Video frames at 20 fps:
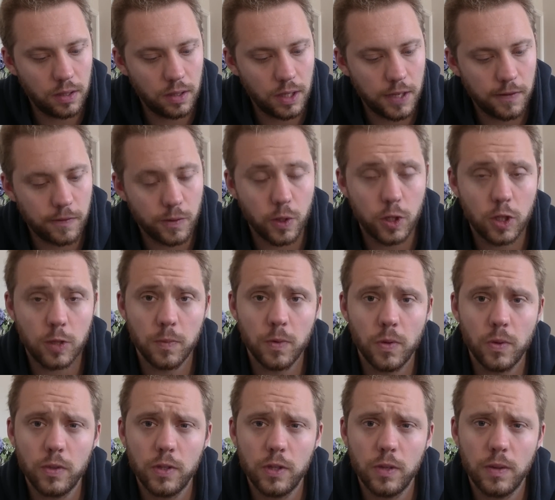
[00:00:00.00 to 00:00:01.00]
either a
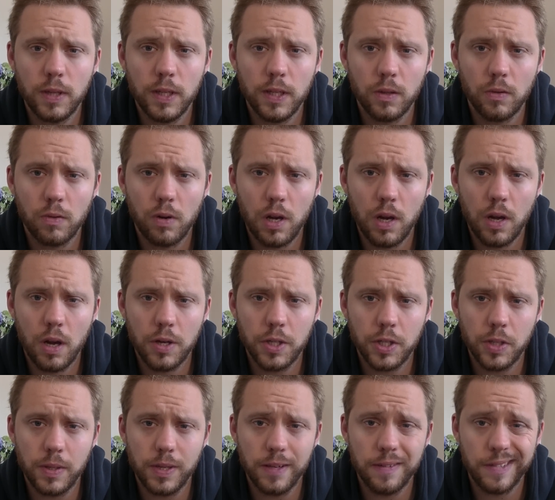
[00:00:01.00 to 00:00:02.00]
small unit or a large
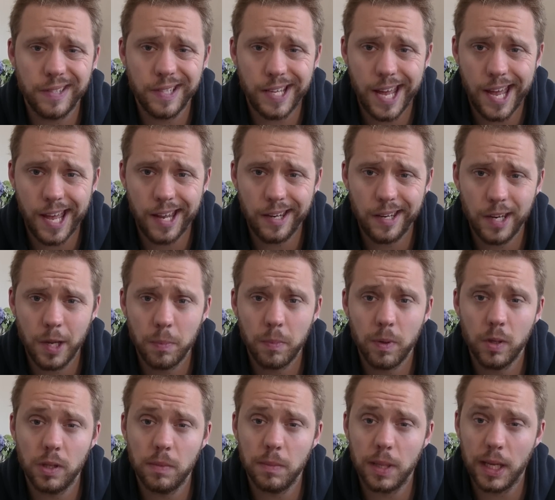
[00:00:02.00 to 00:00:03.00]
unit of 10,
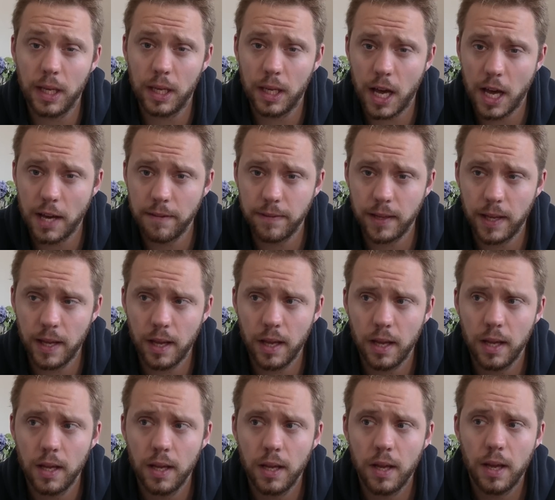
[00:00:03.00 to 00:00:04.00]
put them in
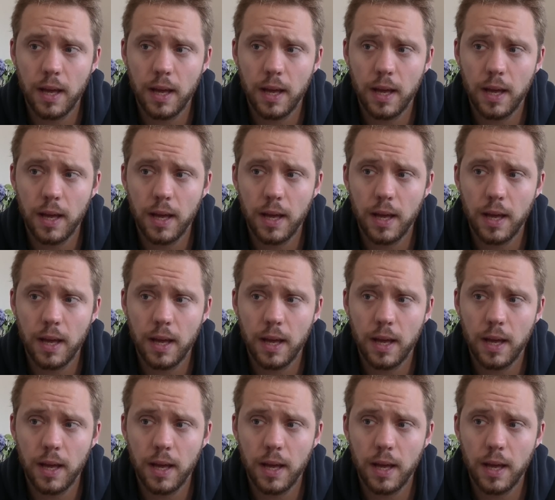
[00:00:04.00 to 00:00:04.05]
cover,